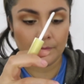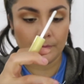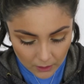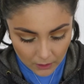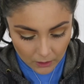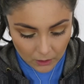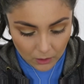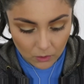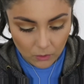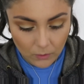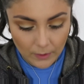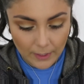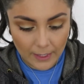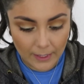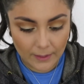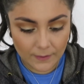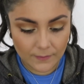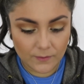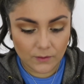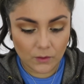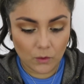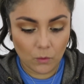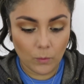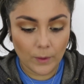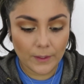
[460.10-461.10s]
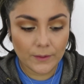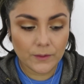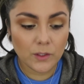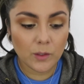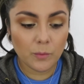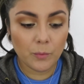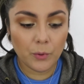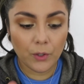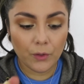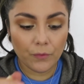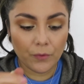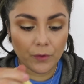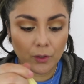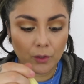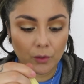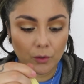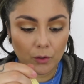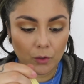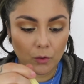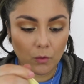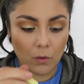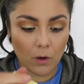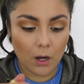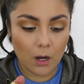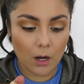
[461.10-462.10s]
okay so once you put the
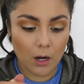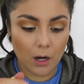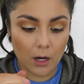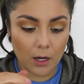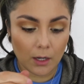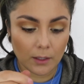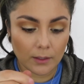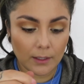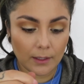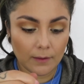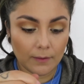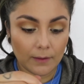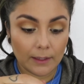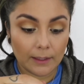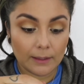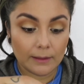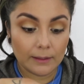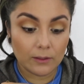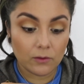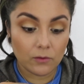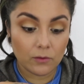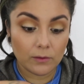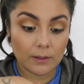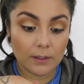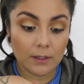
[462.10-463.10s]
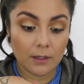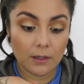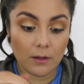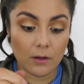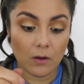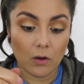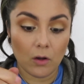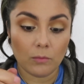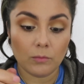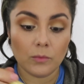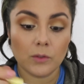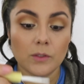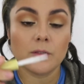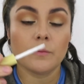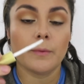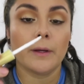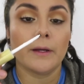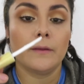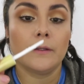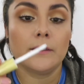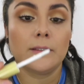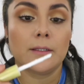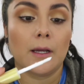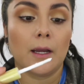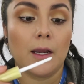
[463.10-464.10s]
glue on like literally almost
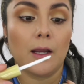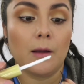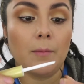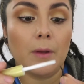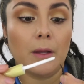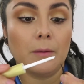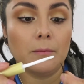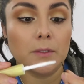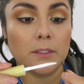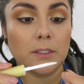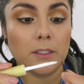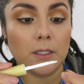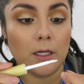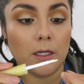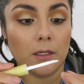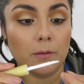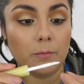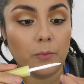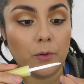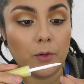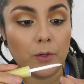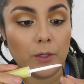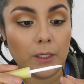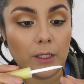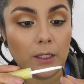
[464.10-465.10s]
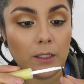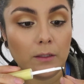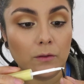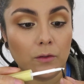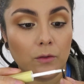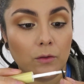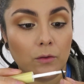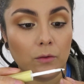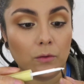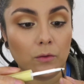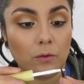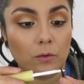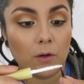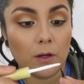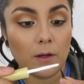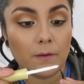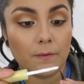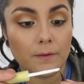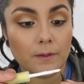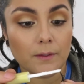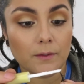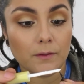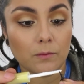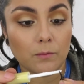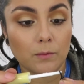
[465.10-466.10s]
by the time I'm done putting the glue
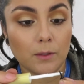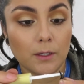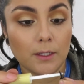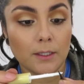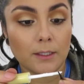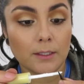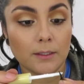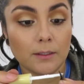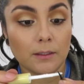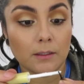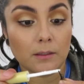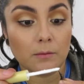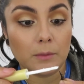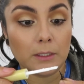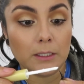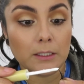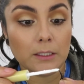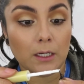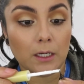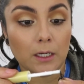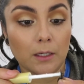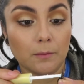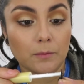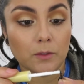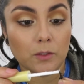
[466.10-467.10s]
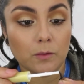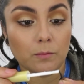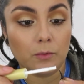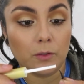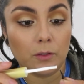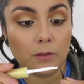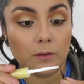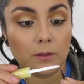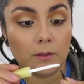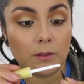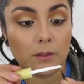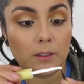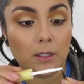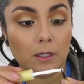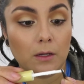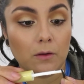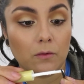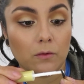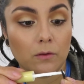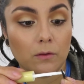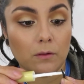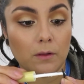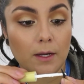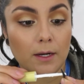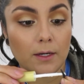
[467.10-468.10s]
on this one it's gonna be time to put the
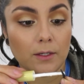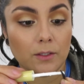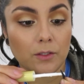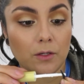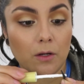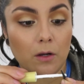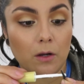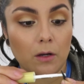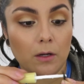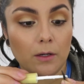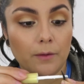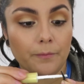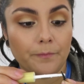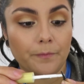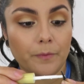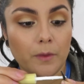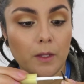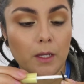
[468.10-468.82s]
other lash on